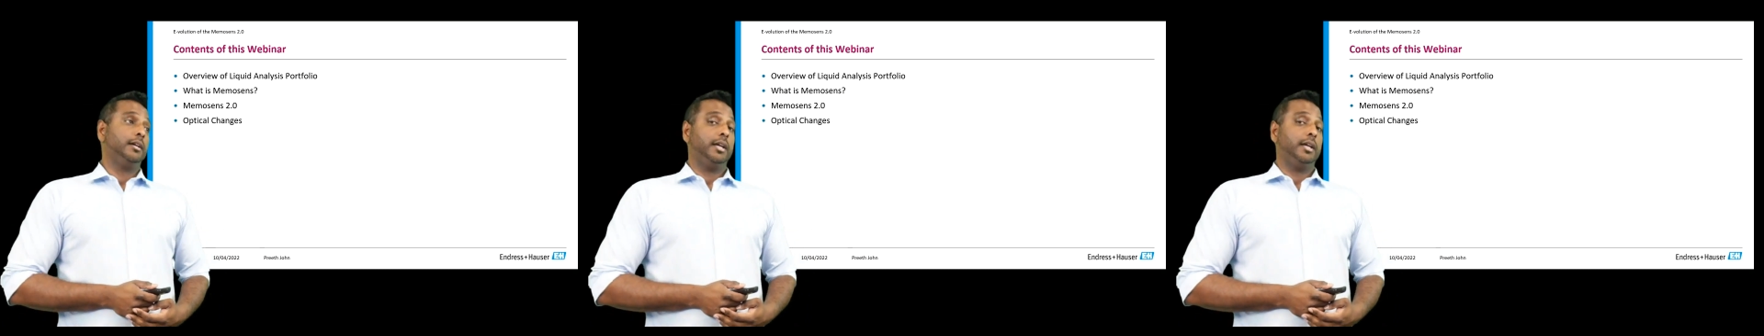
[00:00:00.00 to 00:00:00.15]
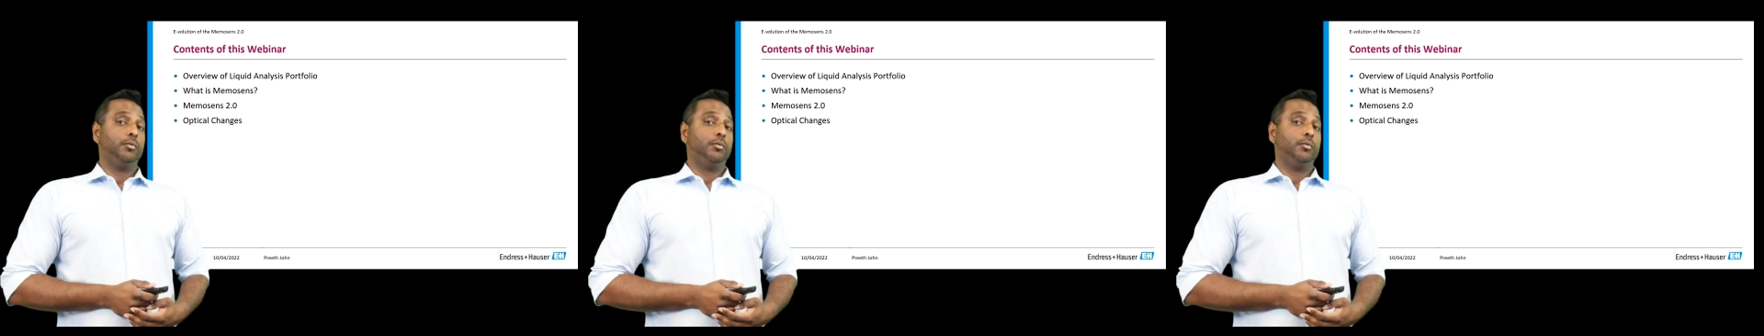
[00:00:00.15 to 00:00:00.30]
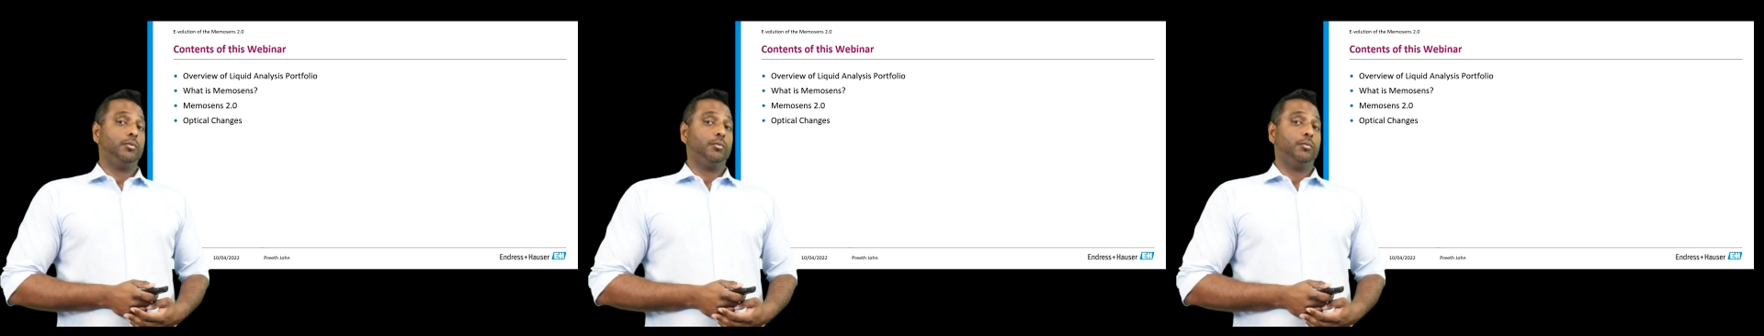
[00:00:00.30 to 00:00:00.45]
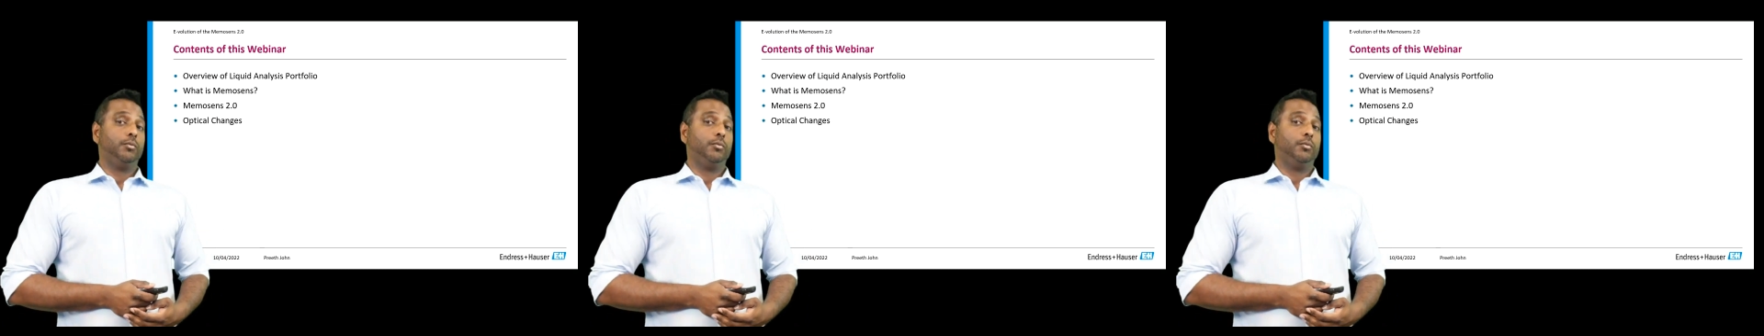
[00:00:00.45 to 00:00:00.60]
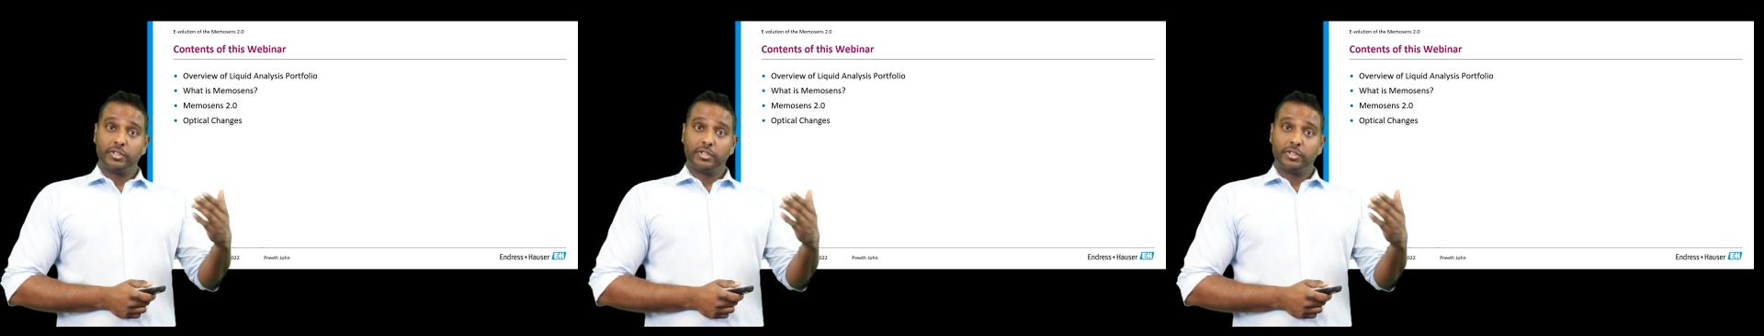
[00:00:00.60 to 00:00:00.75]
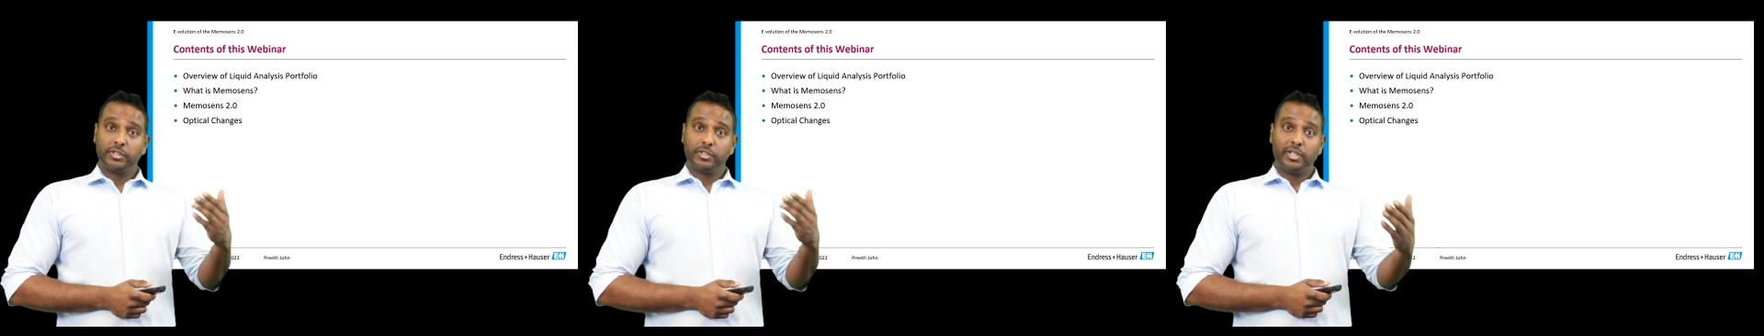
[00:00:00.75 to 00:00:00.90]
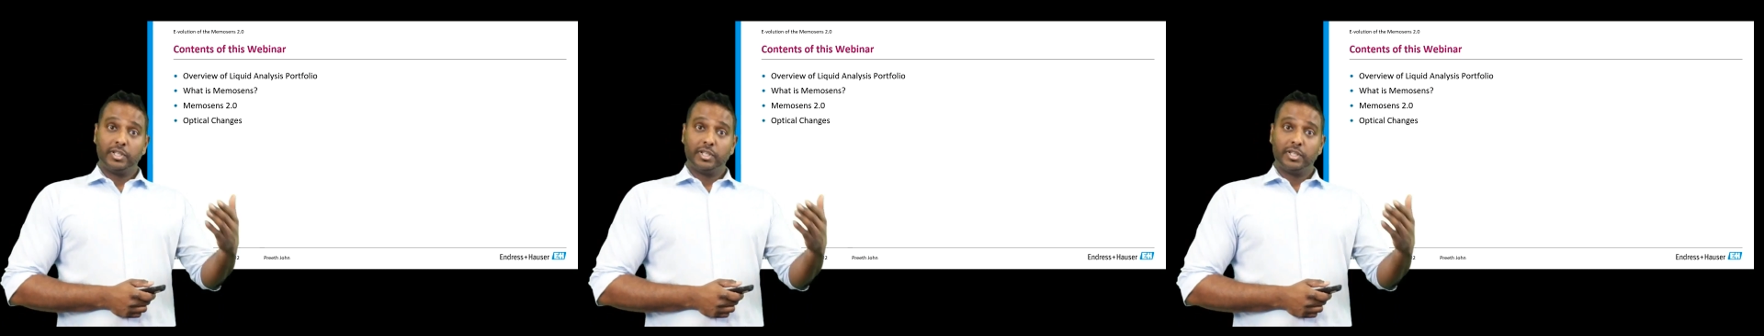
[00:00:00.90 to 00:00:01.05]
We're also going to
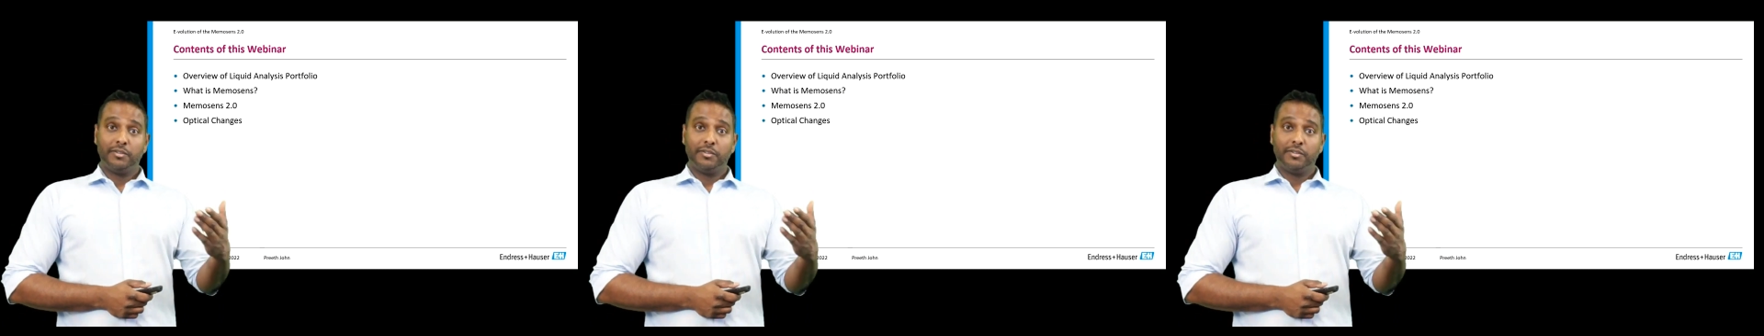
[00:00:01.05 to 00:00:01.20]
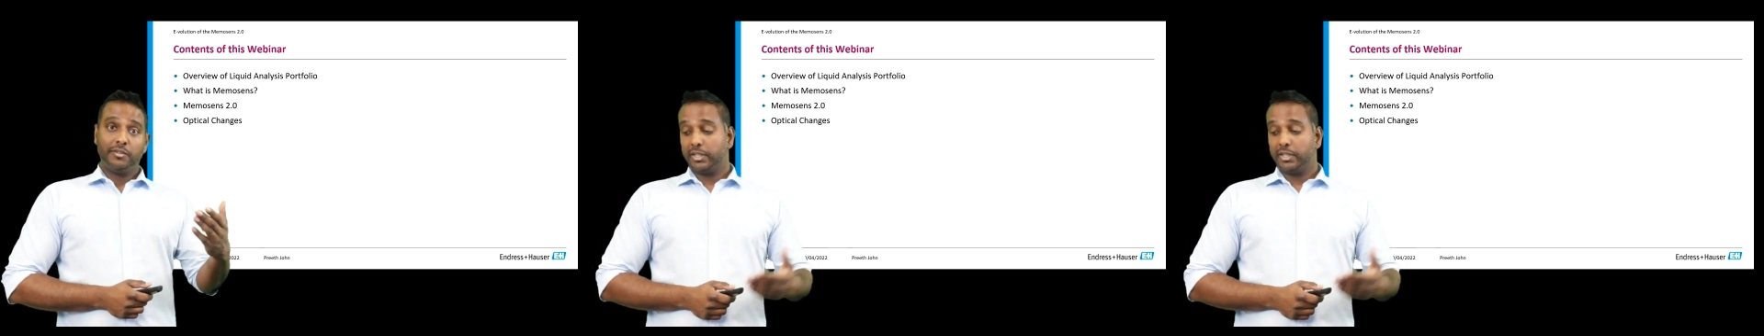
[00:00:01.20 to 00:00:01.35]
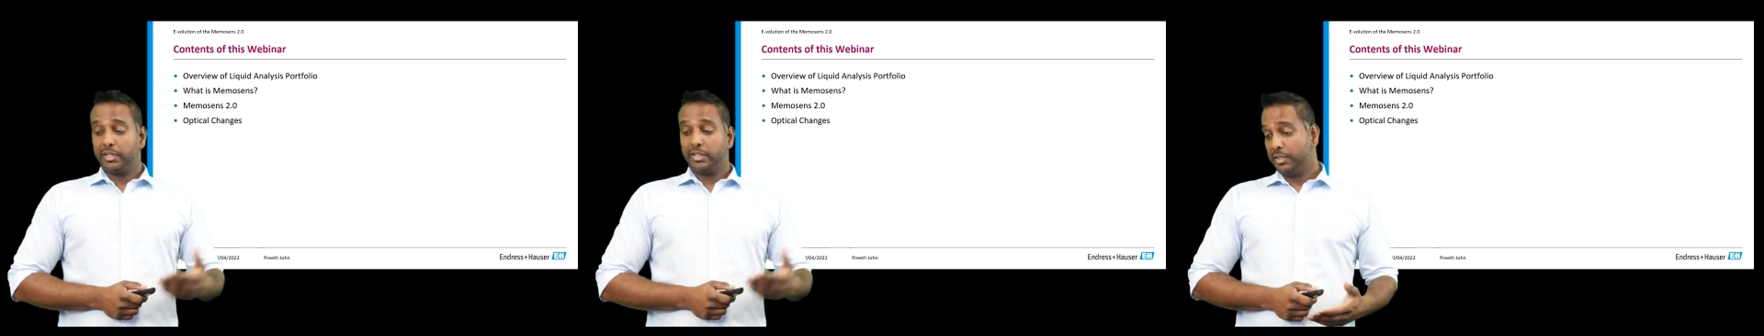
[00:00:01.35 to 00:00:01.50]
have a look at some of